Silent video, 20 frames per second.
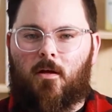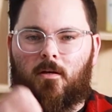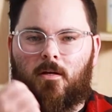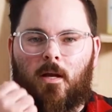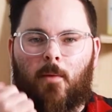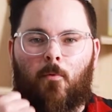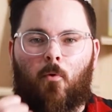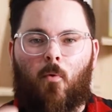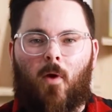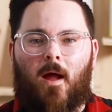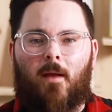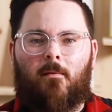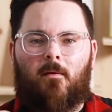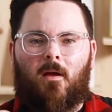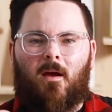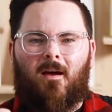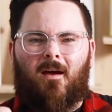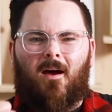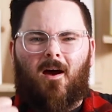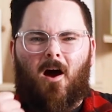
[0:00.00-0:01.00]
Number one,
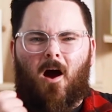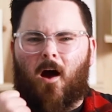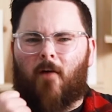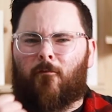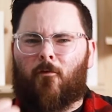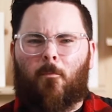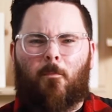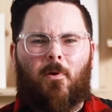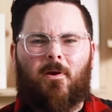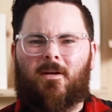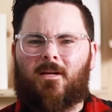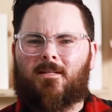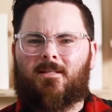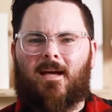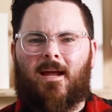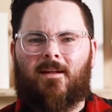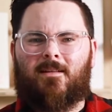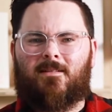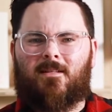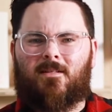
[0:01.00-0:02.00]
offer print
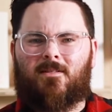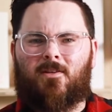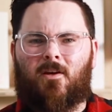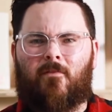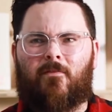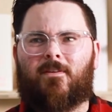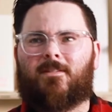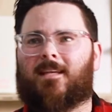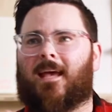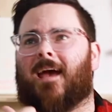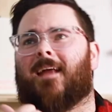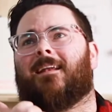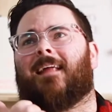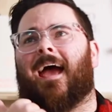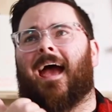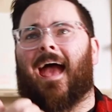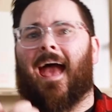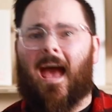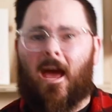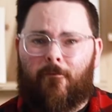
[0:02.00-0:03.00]
design as a service and
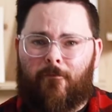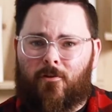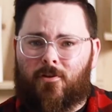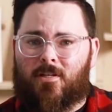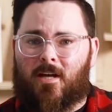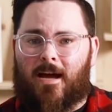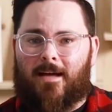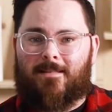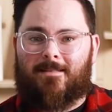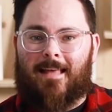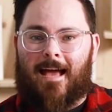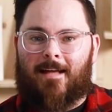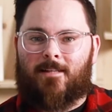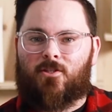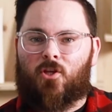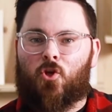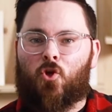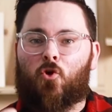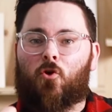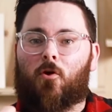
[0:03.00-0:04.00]
advertise that so you